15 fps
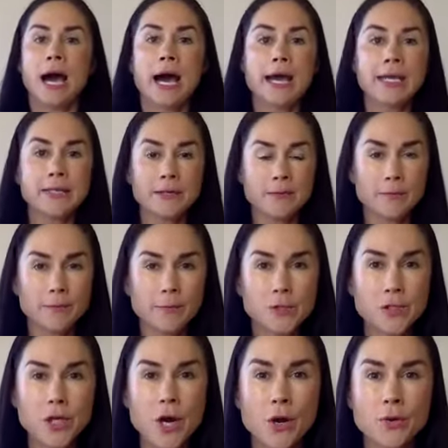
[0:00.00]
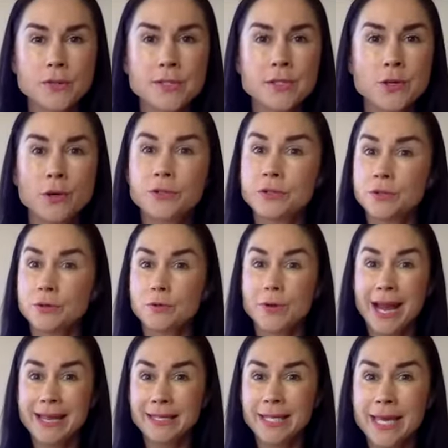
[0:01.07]
I chose Dr.
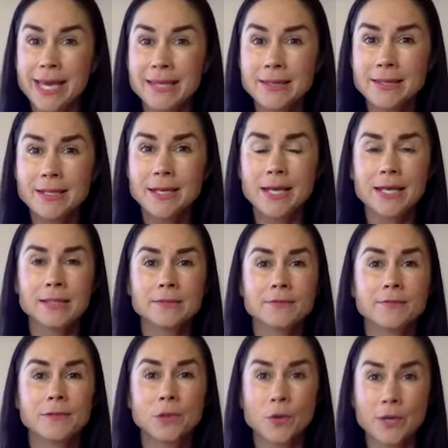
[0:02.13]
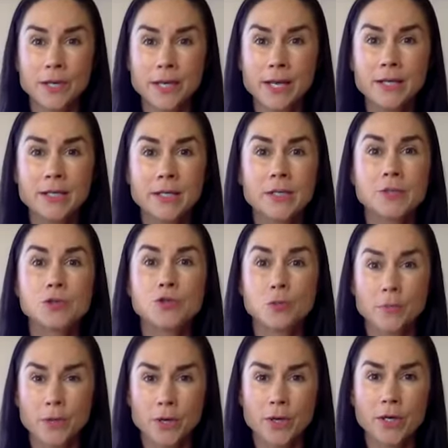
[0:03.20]
Rankin in Florida in
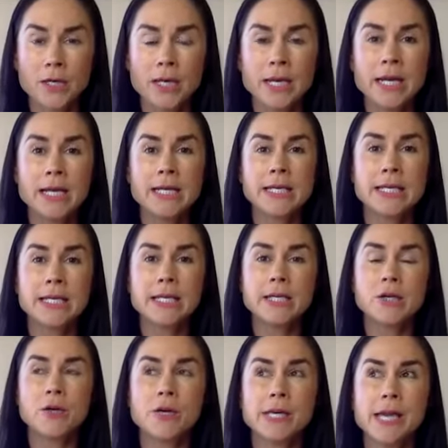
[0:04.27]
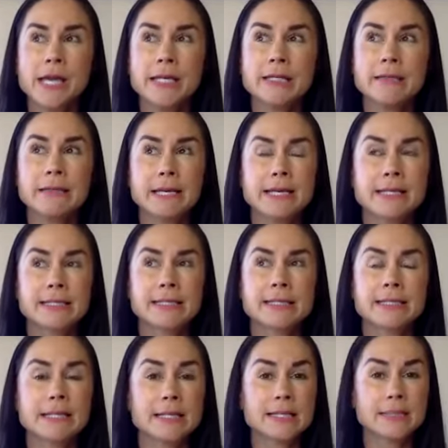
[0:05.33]
Jupiter he created
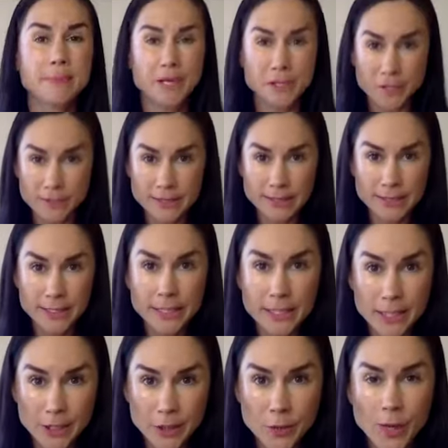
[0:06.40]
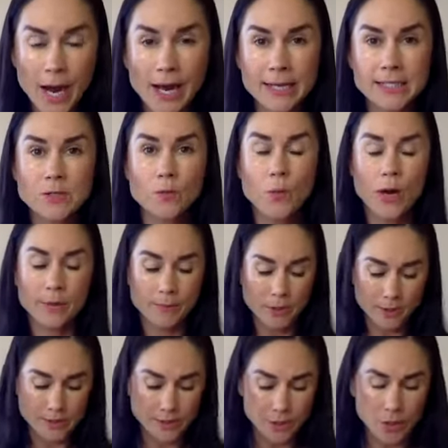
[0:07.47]
this special technique you guys when
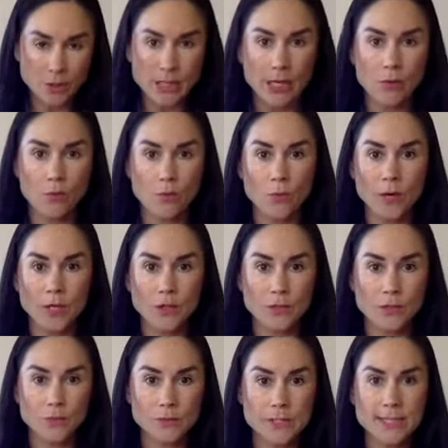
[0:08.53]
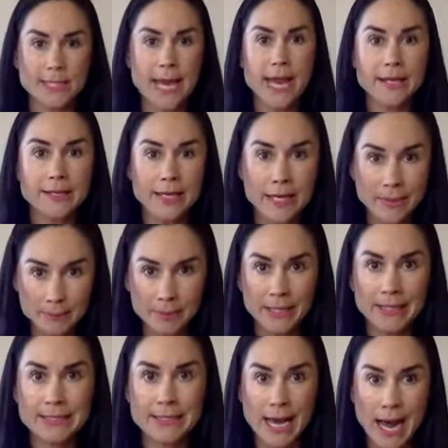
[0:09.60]
because you know like when you take the
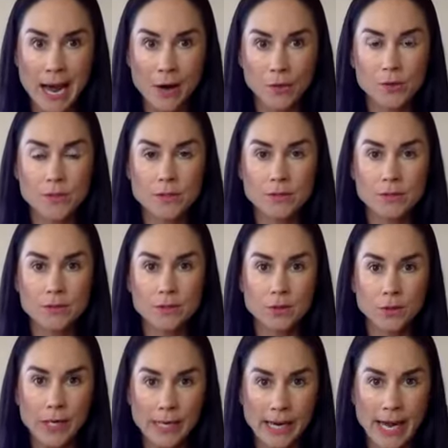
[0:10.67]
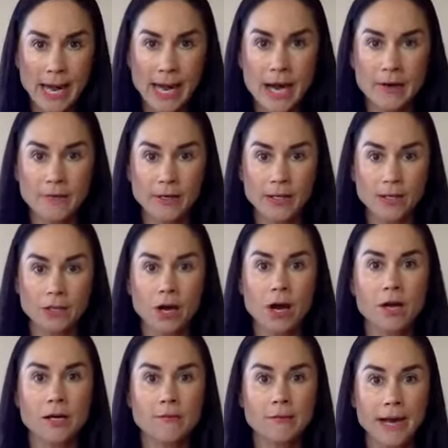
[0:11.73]
implants out you're gonna have a
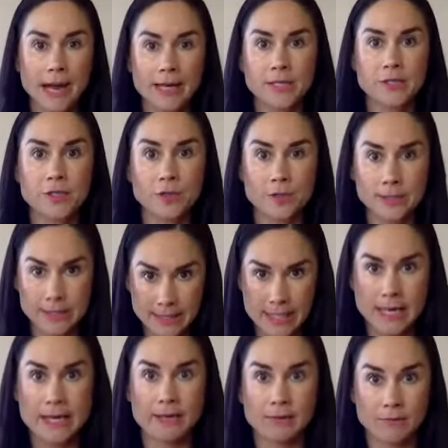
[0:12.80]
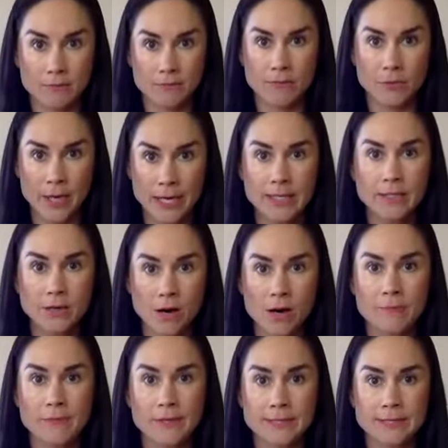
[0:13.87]
lot of extra skin right
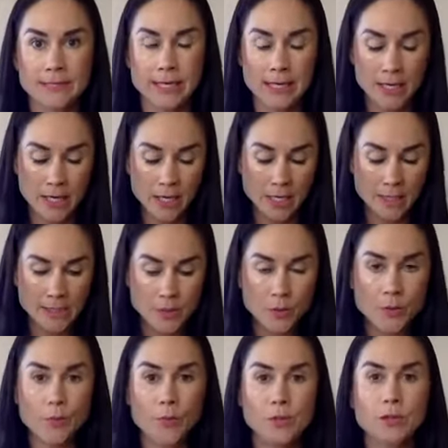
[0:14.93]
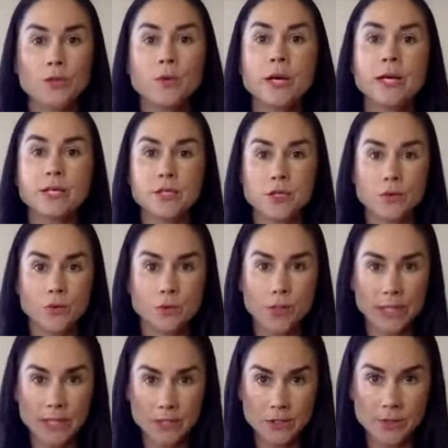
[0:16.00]
obviously so you, what you gotta do
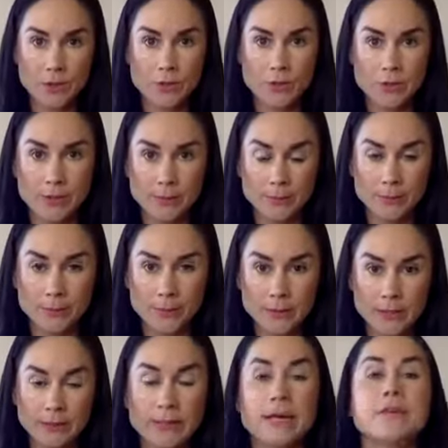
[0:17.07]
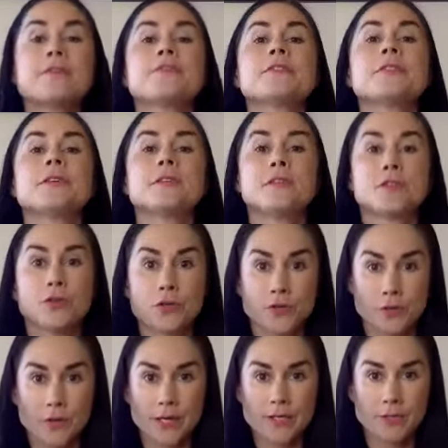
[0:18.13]
you gotta do the the lift
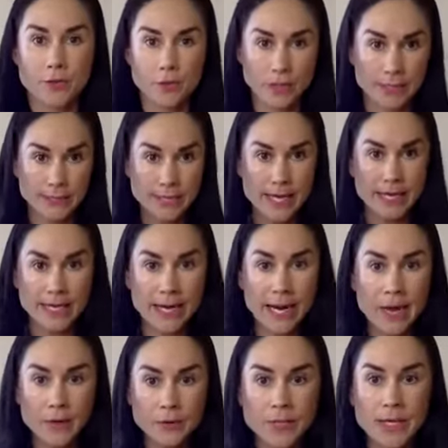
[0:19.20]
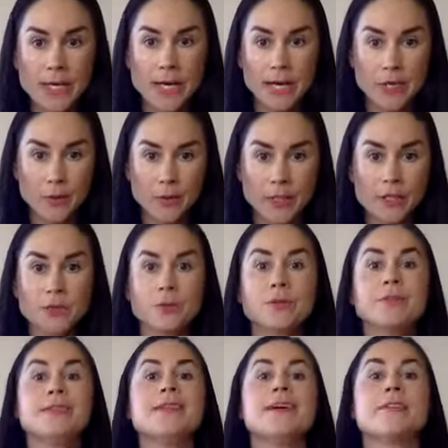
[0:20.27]
surgery so you gotta take it out and you gotta
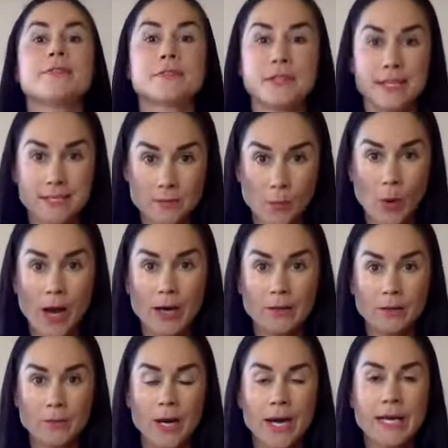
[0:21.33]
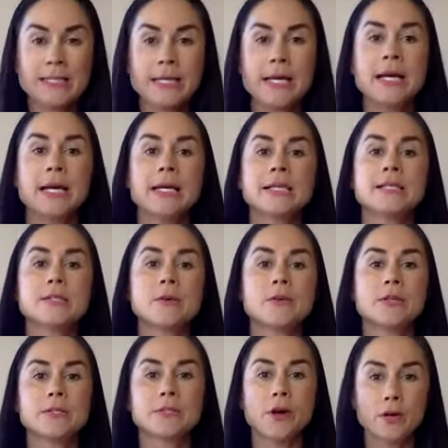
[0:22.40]
do the lift as well right
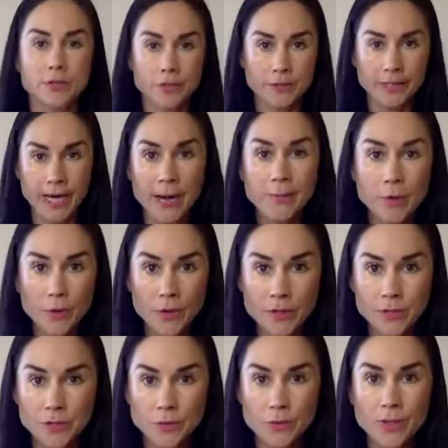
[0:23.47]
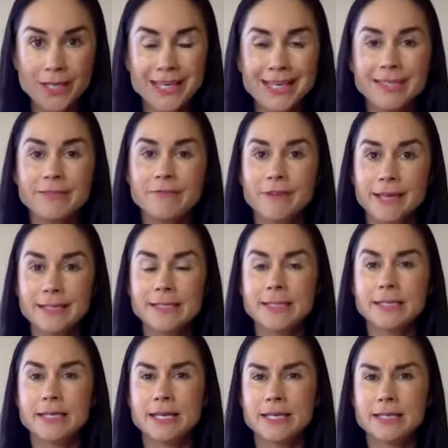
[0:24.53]
so the doctor that i'm going to he
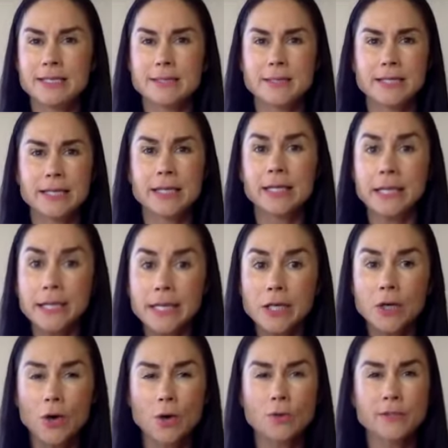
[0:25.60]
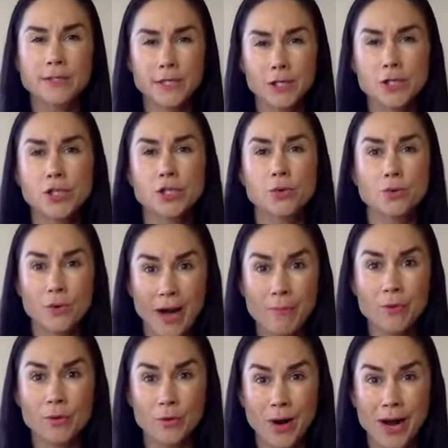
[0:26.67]
invented this technique called tissue
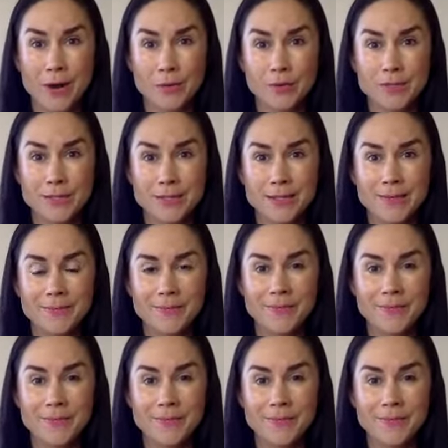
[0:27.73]
wraparound